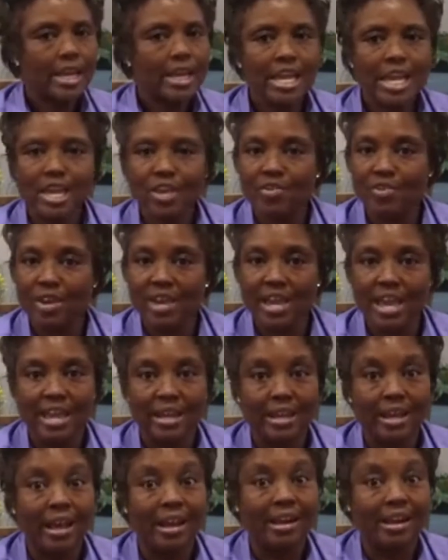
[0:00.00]
He
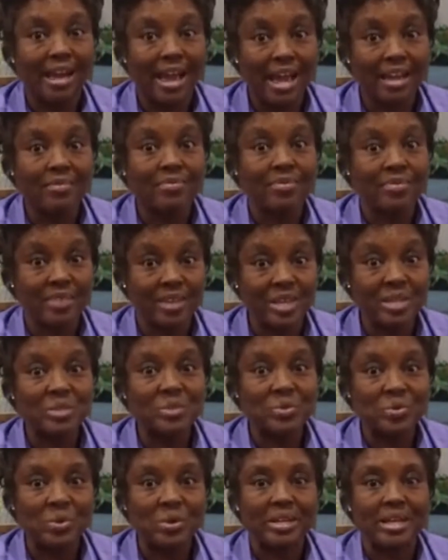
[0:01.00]
created a lot of things
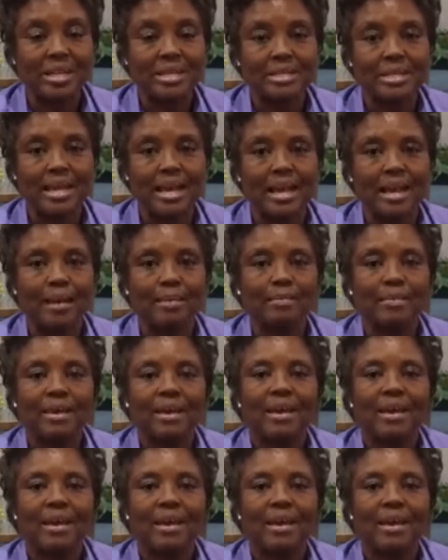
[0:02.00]
during that time.